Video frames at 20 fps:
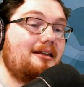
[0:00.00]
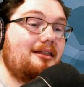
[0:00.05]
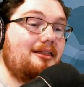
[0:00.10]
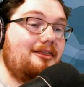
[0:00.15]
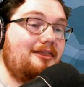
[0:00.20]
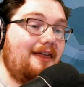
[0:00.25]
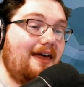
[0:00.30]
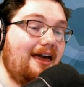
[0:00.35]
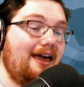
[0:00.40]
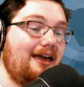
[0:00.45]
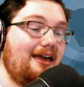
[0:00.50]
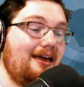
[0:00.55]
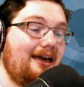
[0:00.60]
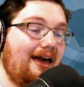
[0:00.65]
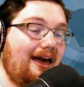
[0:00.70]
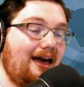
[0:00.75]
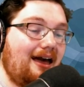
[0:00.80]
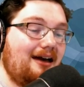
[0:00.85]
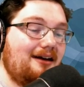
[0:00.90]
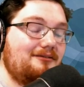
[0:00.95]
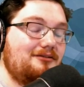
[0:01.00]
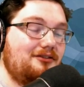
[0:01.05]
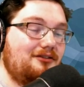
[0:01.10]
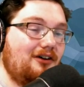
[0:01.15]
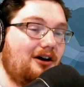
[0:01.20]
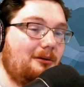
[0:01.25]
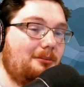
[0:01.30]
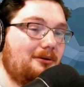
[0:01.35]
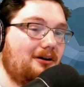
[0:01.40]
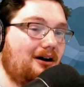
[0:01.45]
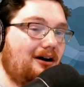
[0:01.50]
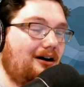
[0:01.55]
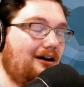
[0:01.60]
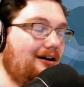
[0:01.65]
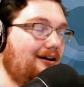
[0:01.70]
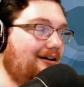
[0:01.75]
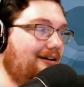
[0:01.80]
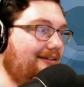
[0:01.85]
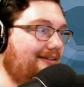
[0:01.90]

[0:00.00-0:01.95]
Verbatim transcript: they have developed a car,